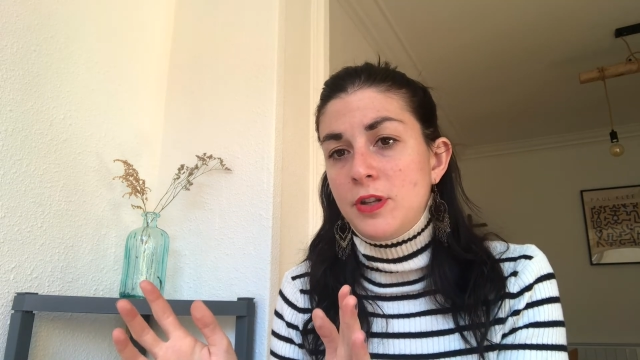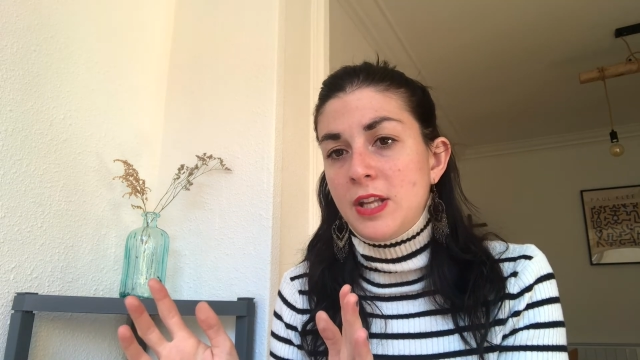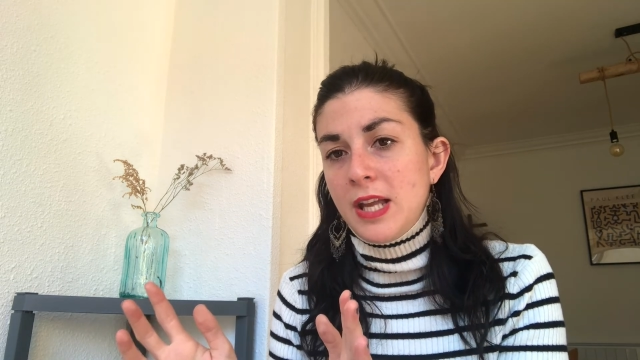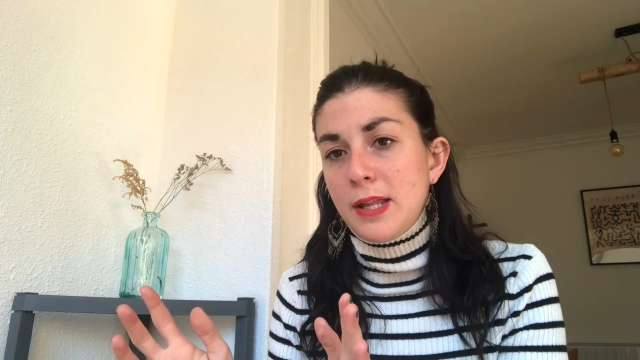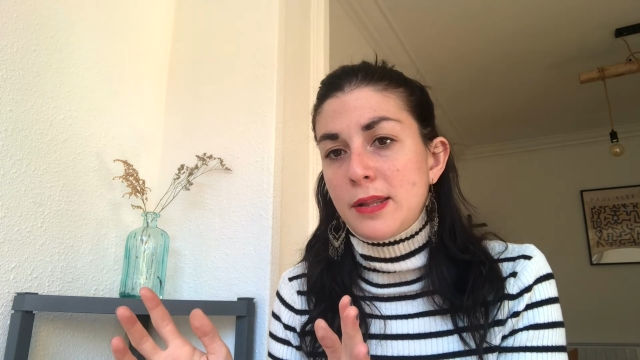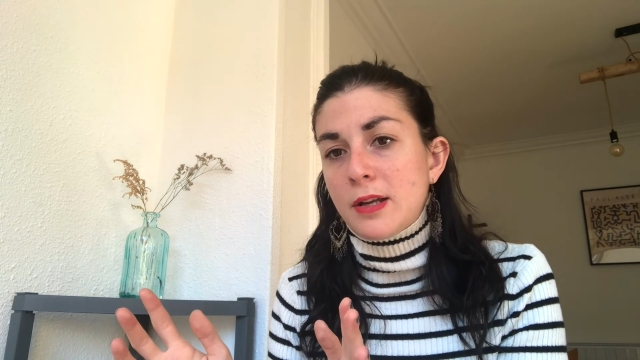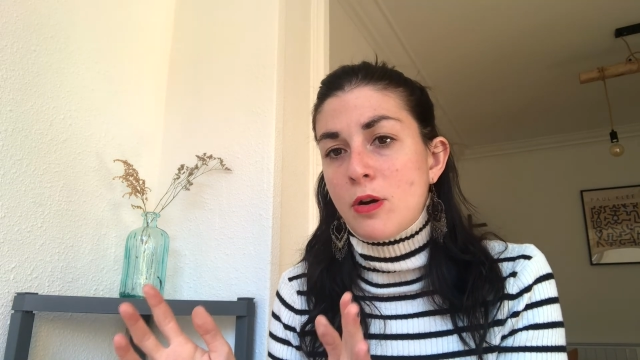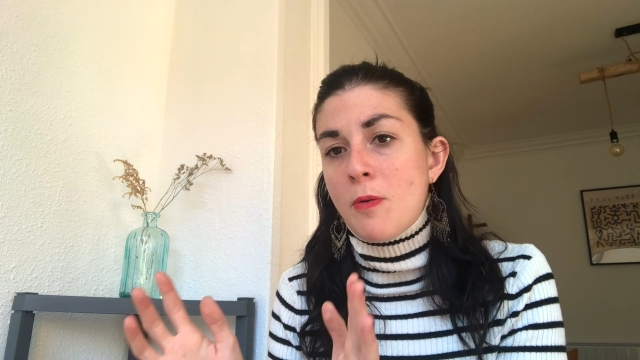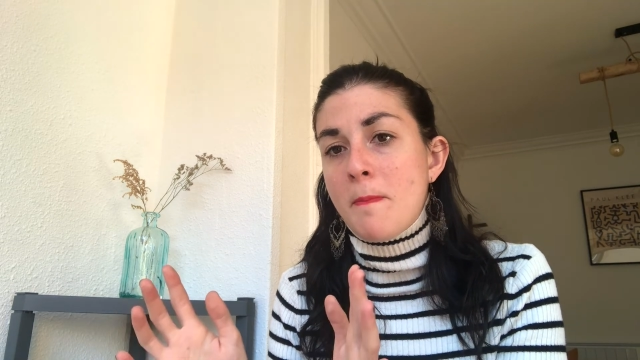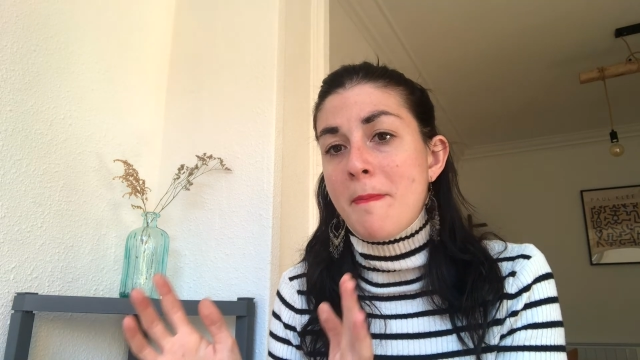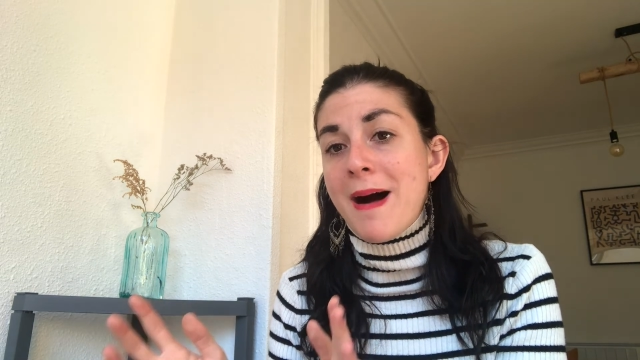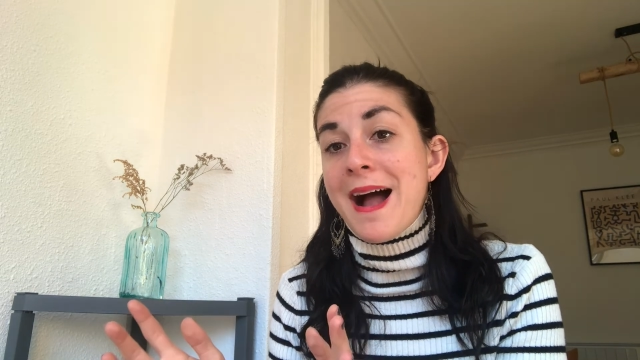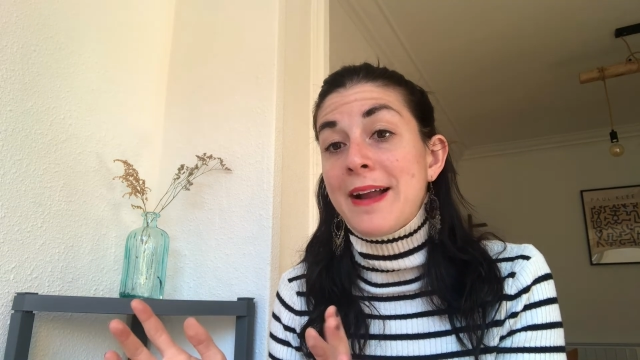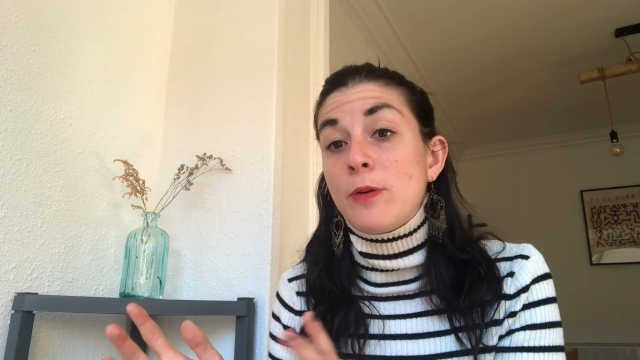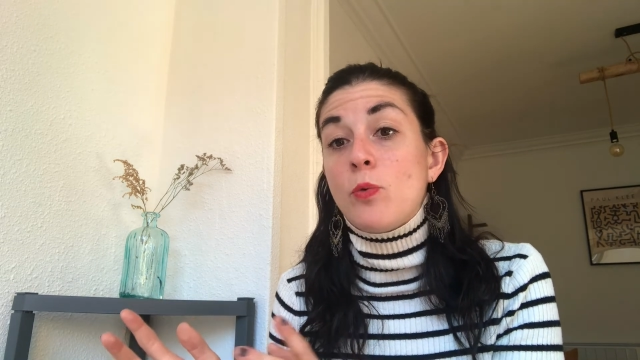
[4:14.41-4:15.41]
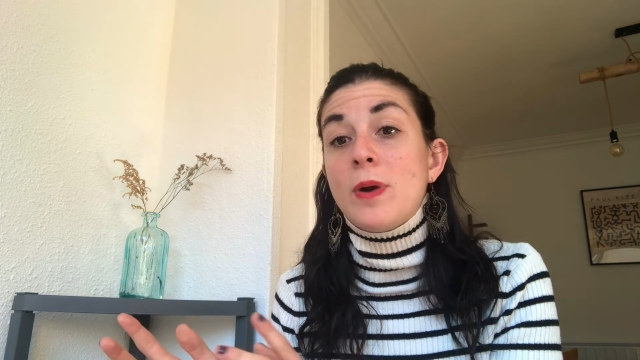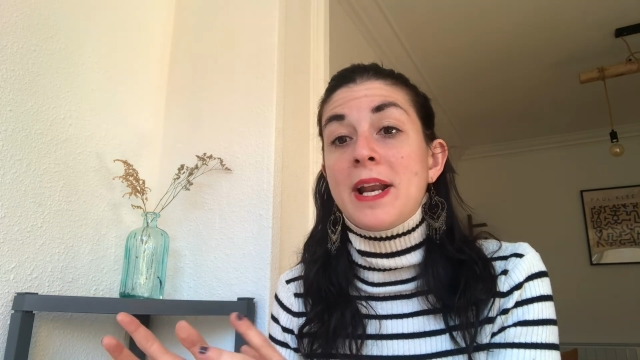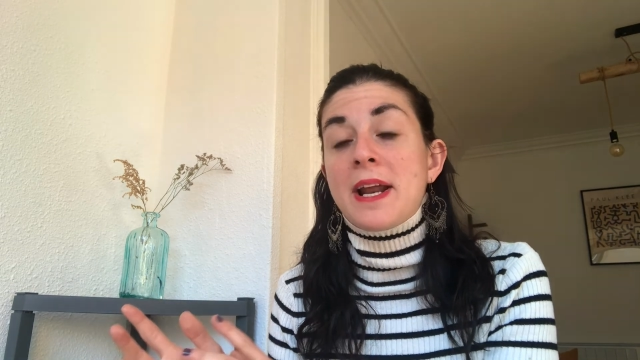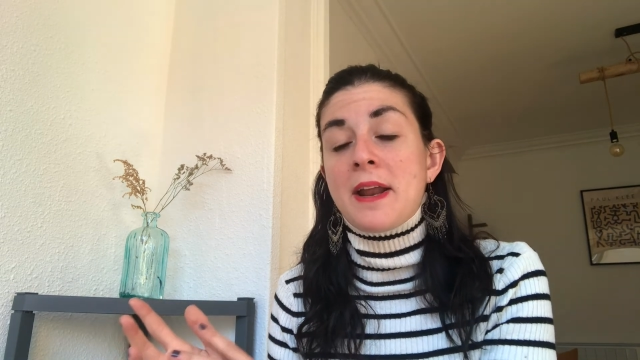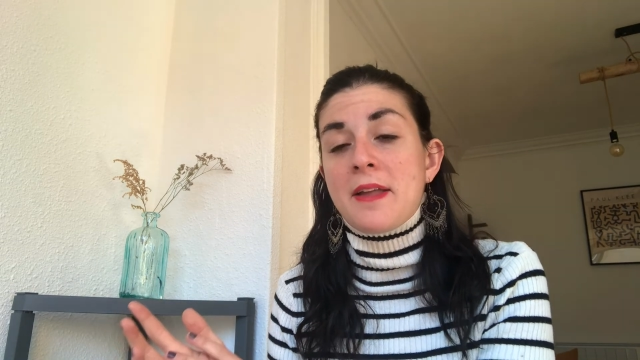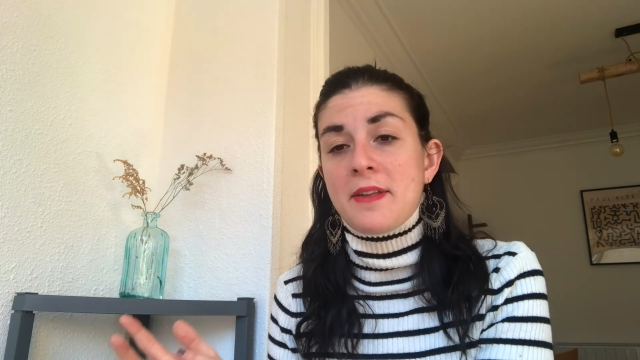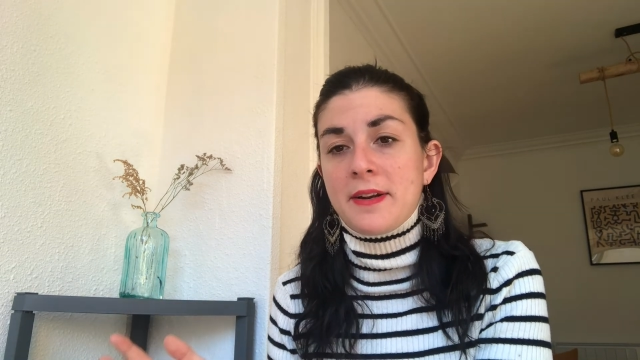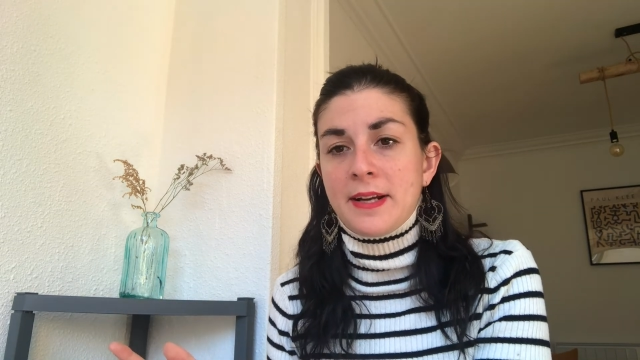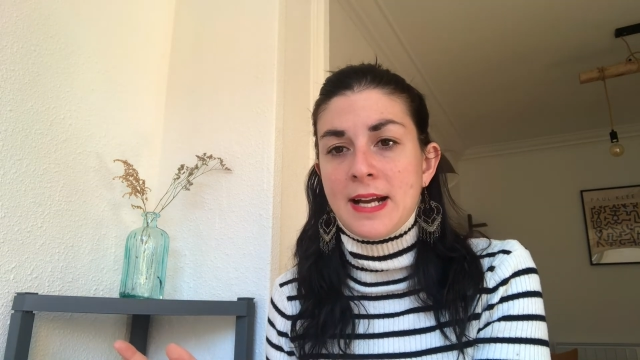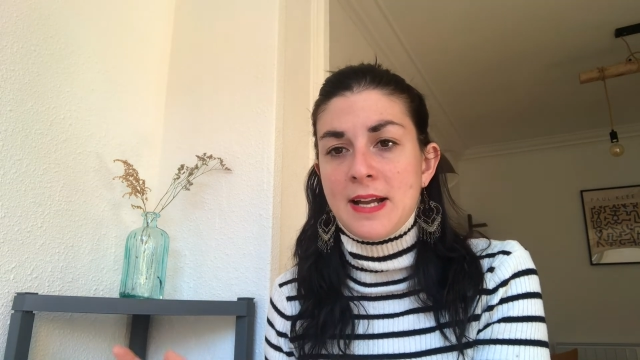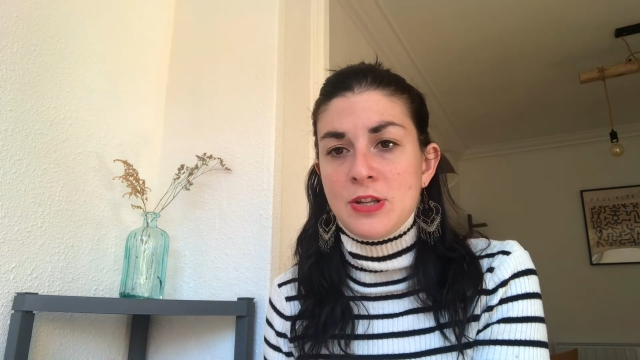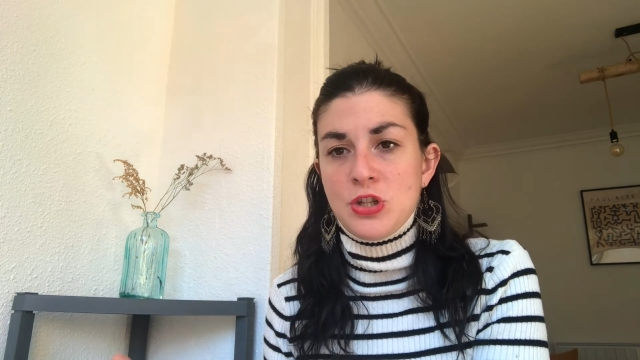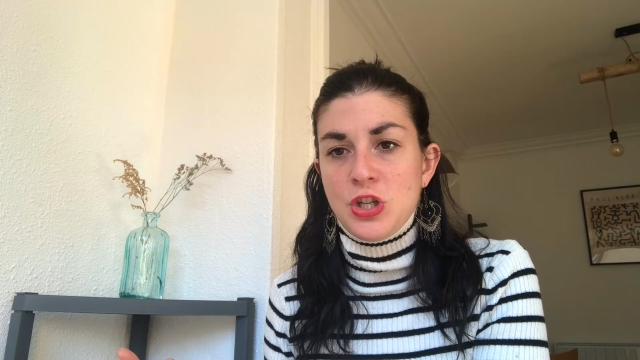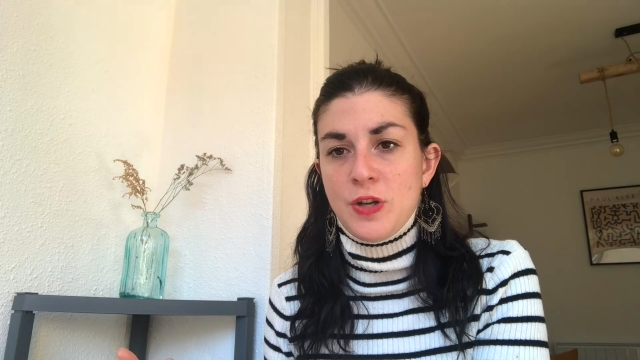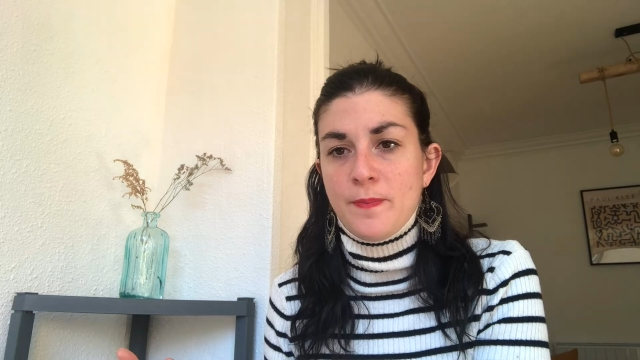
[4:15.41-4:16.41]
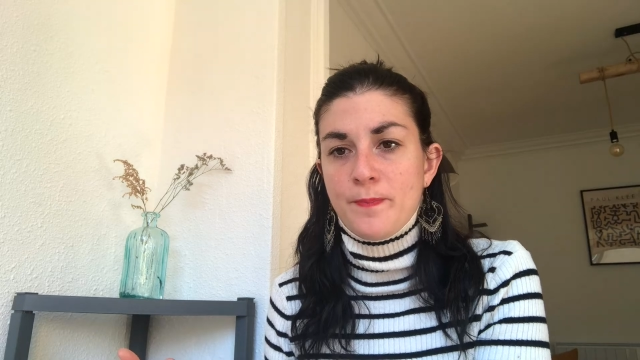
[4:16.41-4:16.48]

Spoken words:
this combined with another kanji.